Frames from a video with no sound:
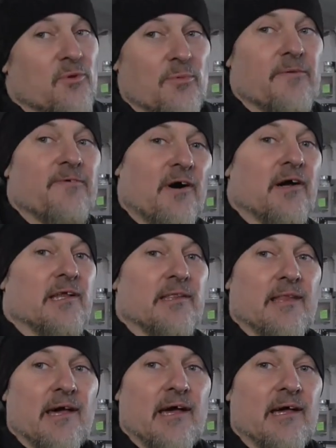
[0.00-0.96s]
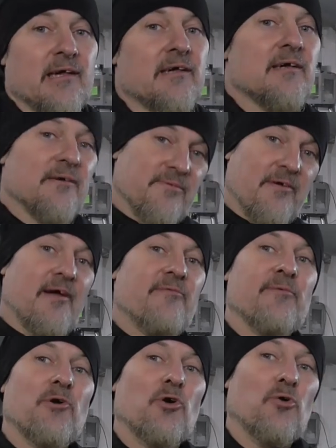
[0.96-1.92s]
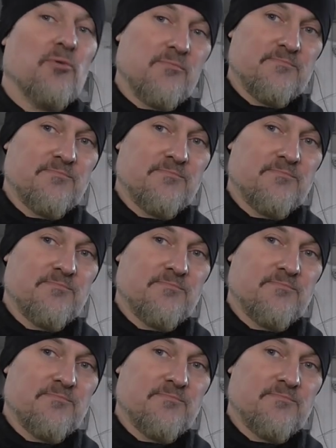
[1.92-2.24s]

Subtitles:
will be fine in there forevermore.